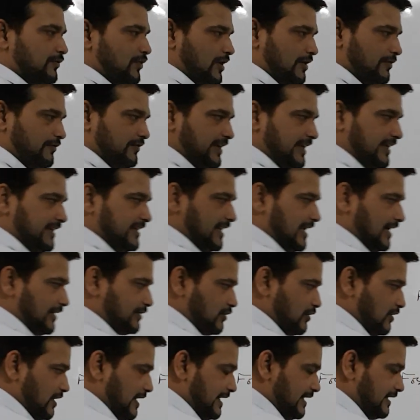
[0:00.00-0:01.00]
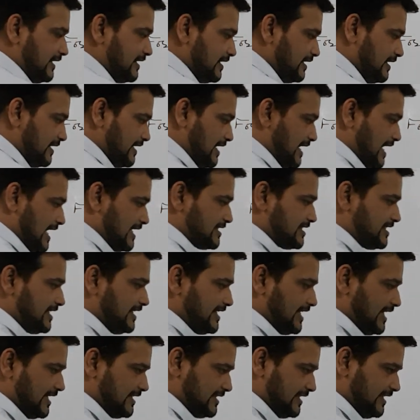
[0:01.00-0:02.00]
For weak electrolyte
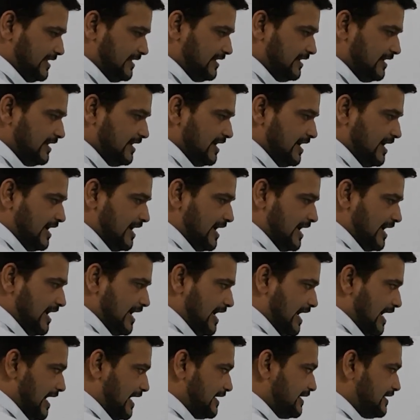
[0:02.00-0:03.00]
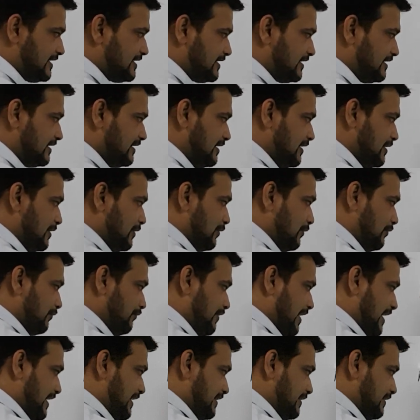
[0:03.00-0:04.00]
acetic acid, and
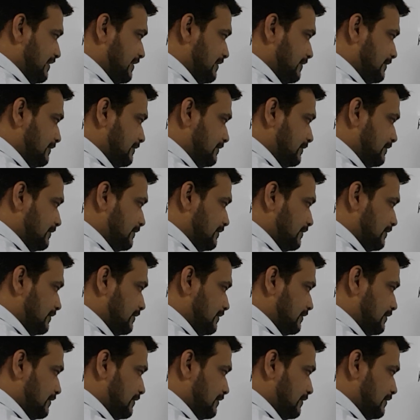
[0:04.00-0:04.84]
when